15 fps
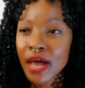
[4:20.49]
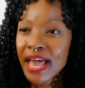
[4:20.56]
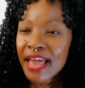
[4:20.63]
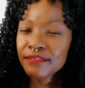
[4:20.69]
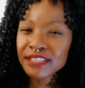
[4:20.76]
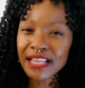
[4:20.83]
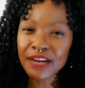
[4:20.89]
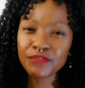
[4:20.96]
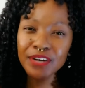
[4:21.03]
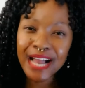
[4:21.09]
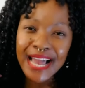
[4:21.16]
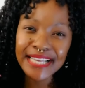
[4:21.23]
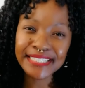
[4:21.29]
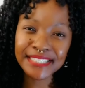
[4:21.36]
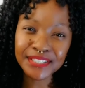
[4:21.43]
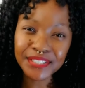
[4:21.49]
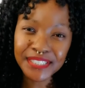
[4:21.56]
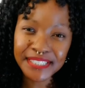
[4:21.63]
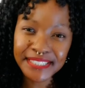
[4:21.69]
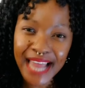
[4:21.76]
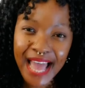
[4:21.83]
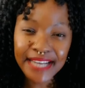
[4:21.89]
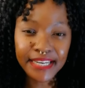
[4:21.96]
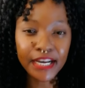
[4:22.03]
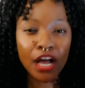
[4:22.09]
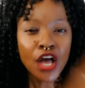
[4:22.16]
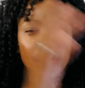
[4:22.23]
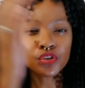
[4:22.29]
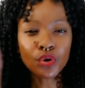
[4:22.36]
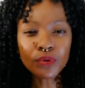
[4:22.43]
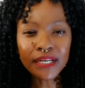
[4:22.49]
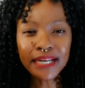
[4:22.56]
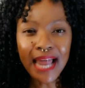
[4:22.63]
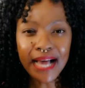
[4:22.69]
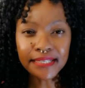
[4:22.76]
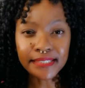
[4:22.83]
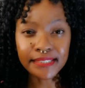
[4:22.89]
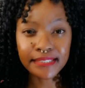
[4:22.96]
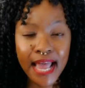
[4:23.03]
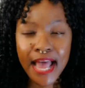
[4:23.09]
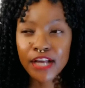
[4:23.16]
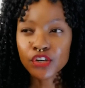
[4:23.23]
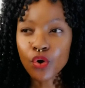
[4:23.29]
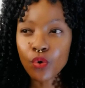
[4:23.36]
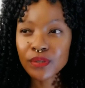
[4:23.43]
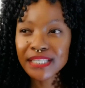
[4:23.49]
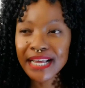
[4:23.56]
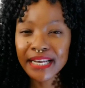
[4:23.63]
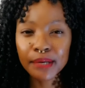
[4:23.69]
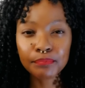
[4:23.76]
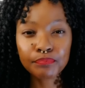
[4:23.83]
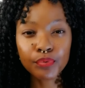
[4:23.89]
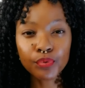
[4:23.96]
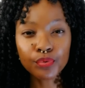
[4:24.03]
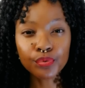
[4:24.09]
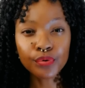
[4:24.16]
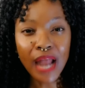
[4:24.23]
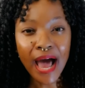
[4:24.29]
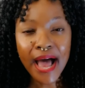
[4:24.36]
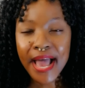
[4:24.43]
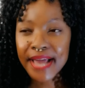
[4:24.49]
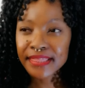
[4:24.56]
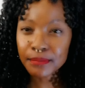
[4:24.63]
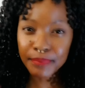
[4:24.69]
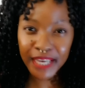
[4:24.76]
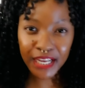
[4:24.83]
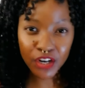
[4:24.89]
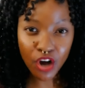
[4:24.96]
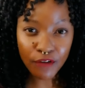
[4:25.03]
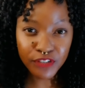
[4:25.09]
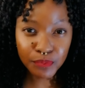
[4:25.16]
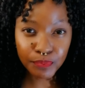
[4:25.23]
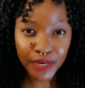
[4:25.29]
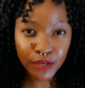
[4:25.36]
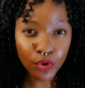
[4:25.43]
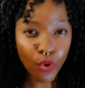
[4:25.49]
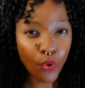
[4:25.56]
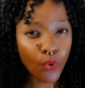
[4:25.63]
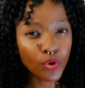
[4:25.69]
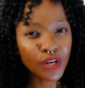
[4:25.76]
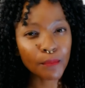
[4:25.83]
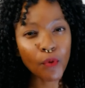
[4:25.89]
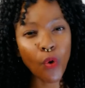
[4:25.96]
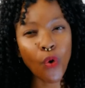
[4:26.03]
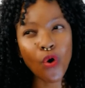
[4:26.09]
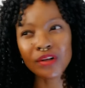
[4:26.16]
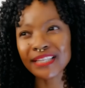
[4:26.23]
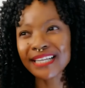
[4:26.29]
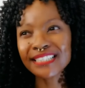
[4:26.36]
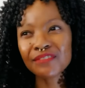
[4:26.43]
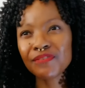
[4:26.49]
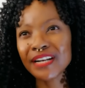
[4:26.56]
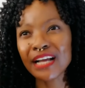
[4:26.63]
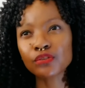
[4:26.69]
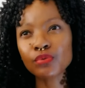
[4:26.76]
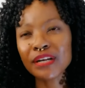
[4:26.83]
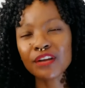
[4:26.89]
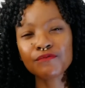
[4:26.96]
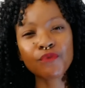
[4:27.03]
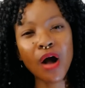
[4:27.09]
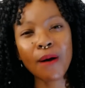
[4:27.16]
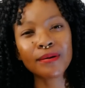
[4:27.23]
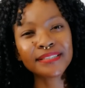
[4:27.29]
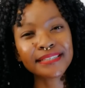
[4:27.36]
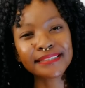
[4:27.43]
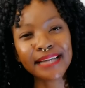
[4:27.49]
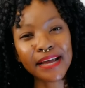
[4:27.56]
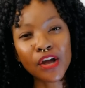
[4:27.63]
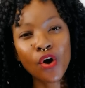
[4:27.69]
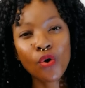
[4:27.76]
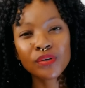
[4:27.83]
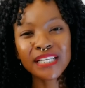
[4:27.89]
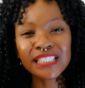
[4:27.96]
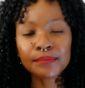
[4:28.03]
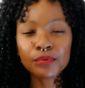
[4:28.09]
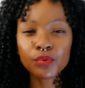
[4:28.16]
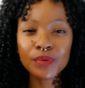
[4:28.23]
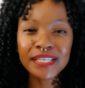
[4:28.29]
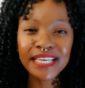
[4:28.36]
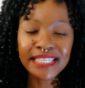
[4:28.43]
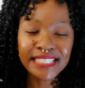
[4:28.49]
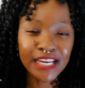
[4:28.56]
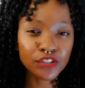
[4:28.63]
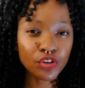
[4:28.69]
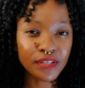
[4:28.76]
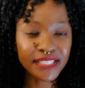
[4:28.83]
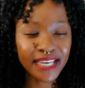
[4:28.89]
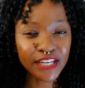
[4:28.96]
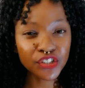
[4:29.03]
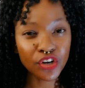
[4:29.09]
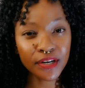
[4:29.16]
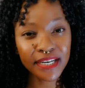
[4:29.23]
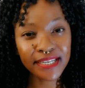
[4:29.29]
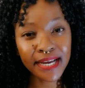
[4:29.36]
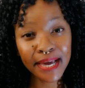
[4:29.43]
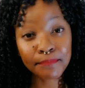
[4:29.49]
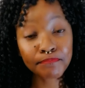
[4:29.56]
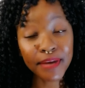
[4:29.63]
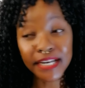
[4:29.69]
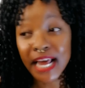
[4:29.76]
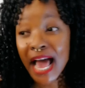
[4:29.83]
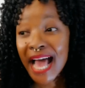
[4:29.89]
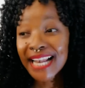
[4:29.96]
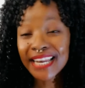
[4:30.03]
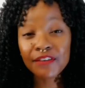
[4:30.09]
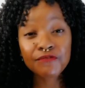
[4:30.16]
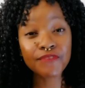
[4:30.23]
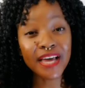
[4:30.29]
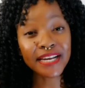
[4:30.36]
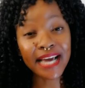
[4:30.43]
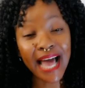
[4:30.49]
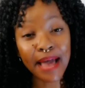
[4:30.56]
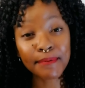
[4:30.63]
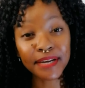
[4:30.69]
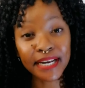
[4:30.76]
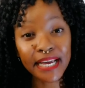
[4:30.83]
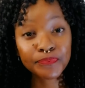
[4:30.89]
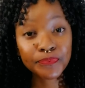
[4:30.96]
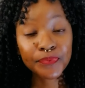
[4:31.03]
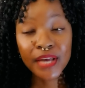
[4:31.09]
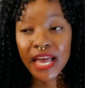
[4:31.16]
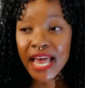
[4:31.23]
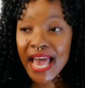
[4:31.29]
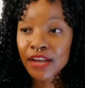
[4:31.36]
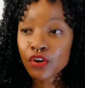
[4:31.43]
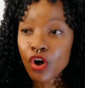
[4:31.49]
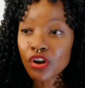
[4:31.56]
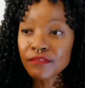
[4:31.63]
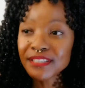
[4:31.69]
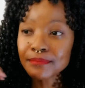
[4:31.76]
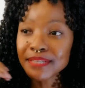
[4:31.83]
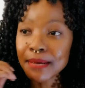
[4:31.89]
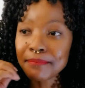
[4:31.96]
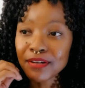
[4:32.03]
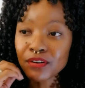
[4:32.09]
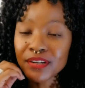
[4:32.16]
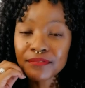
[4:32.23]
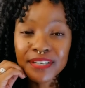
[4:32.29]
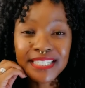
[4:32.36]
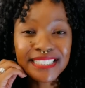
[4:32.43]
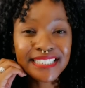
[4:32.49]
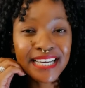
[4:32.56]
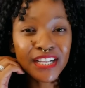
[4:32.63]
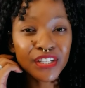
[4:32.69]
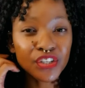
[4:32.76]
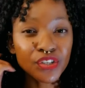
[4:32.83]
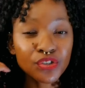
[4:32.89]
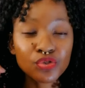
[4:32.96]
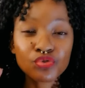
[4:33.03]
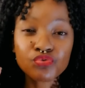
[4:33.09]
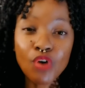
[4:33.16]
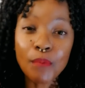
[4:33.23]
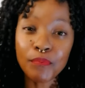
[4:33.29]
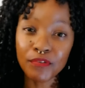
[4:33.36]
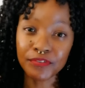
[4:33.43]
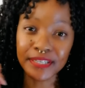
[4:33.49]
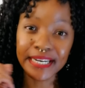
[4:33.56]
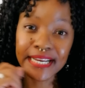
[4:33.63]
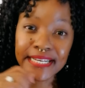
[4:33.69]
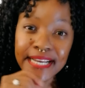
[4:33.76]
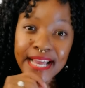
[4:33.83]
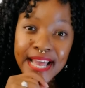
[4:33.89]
if South Africa is still standing, no dilas, no kosani pula, in the beginning of spring, no hole mo hot and defela 24 hours a day, usatsibur weekend, tossing and turning in bed, live fene hybrid, and all of September, not even a single drop of rain.